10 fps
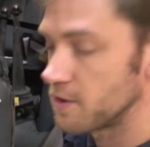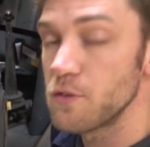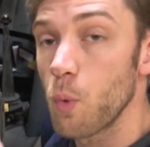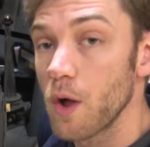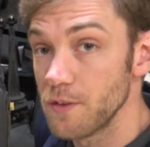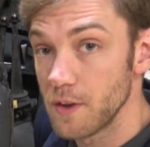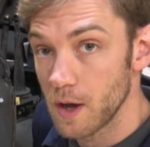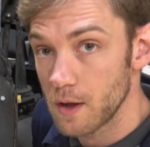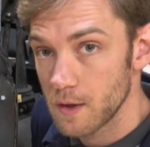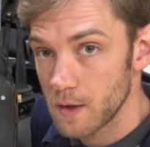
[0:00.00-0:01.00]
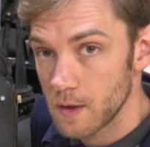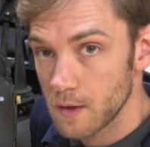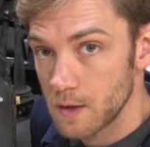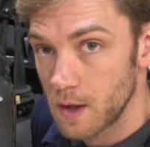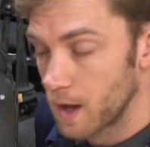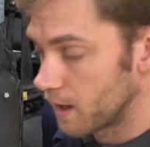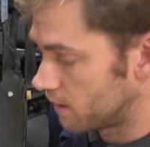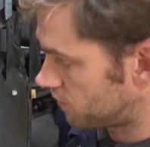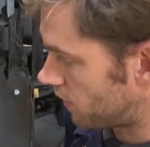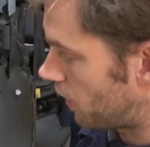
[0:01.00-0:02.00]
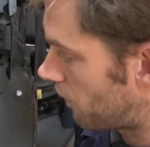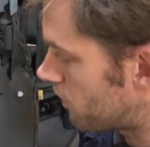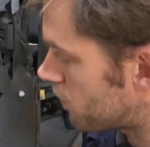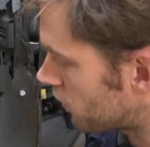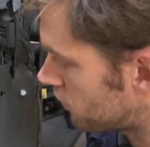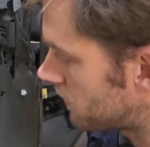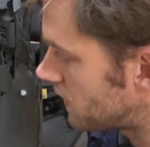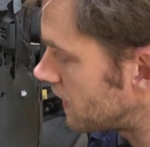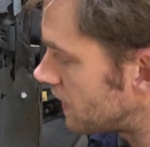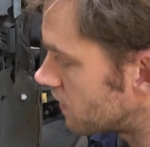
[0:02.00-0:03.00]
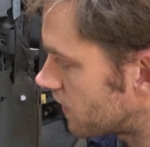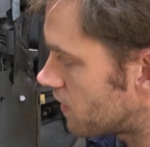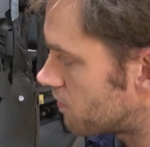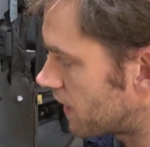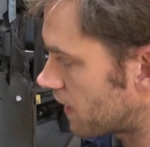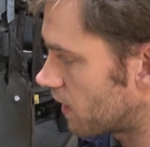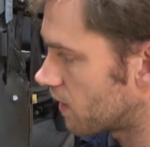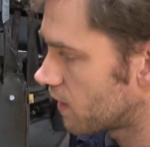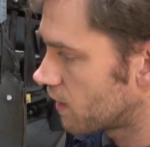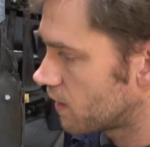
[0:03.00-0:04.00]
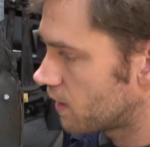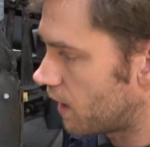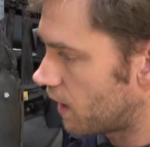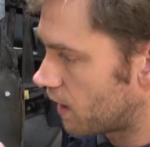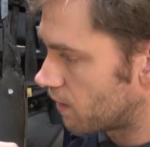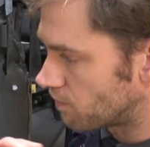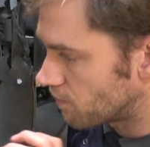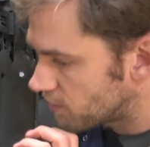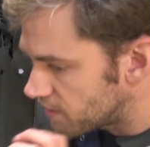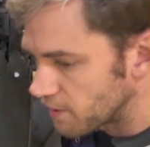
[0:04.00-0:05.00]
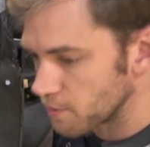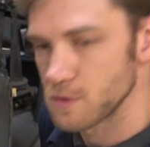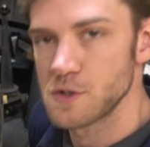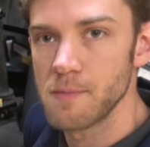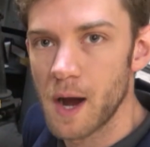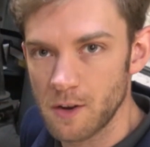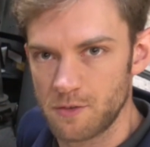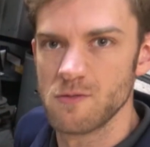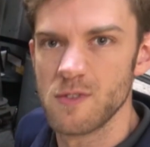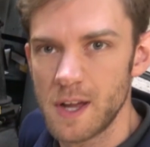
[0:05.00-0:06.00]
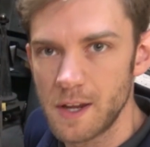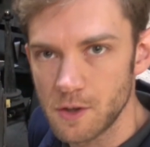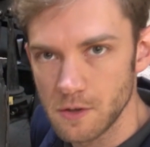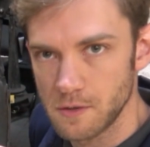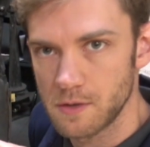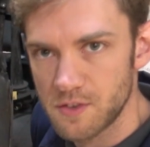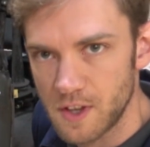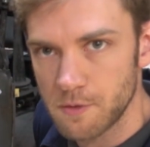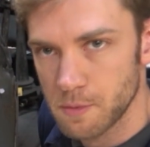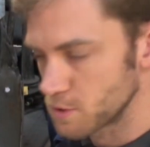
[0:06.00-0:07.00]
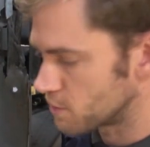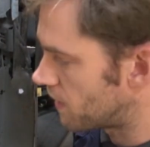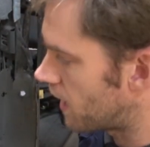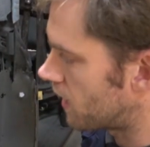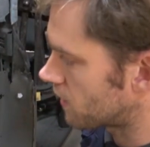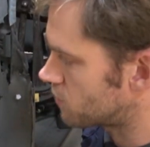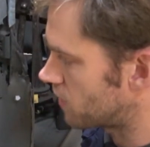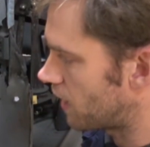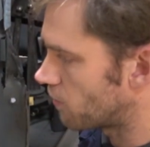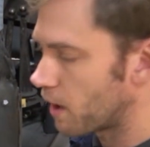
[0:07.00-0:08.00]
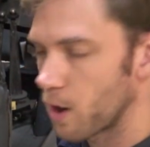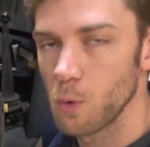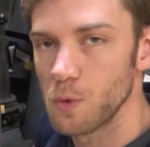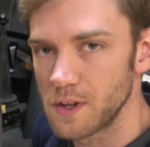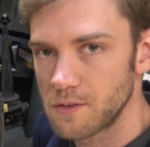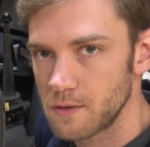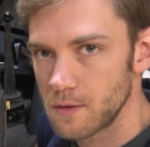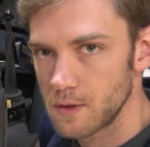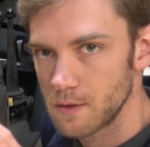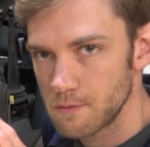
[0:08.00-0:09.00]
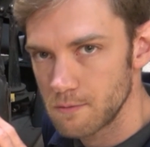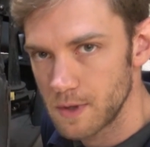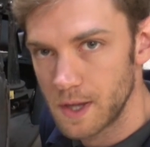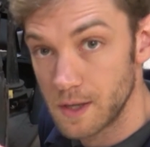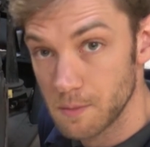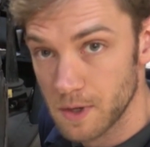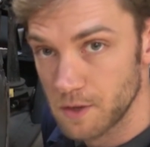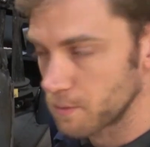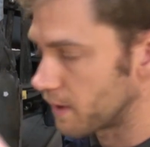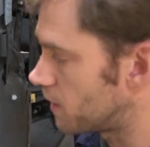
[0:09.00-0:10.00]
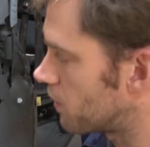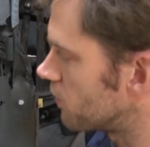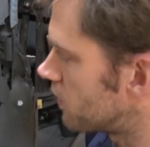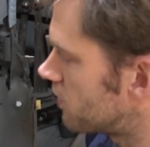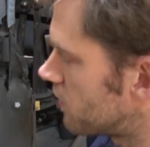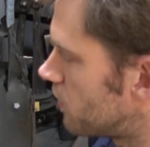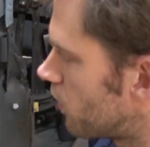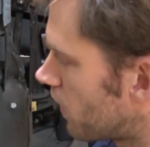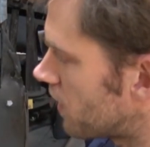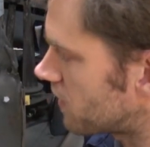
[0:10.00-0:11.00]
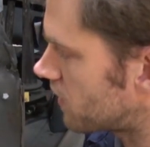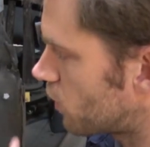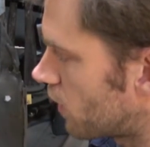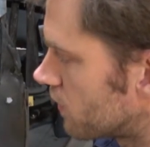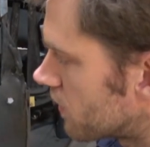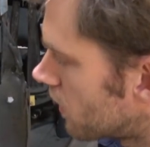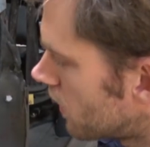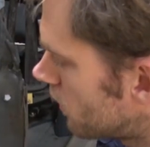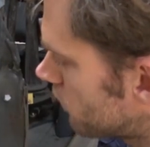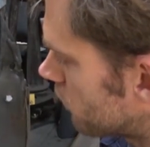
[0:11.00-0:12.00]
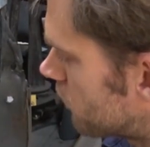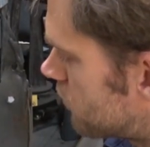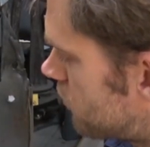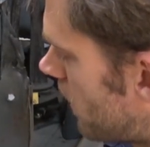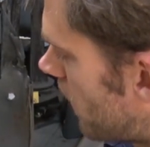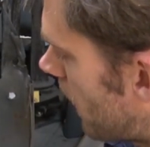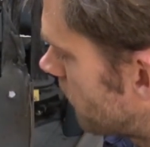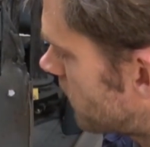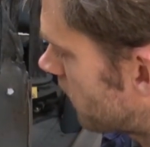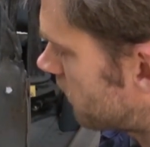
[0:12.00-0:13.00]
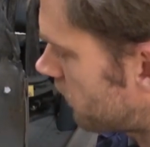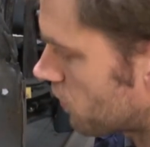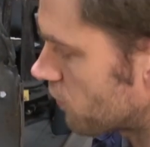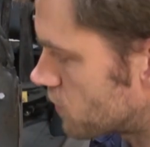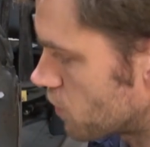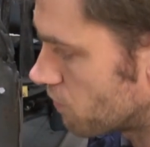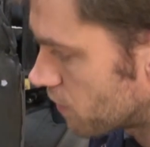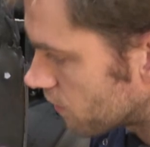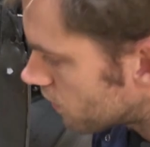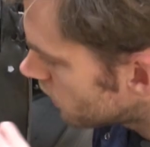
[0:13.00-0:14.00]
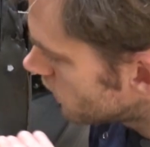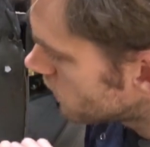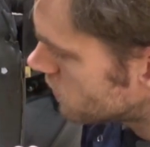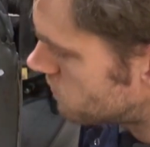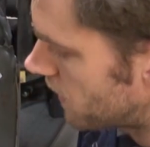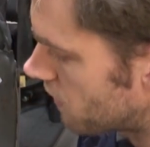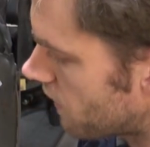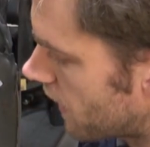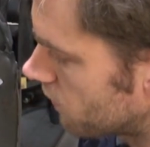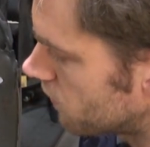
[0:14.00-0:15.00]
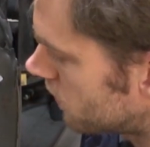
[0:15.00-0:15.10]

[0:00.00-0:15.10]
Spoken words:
to wander. So I possibly needed a bigger centre punch mark. So a really good centre punch mark should help hold it in the place where you want it to, otherwise it can sort of have a tendency to want to jump and spin around,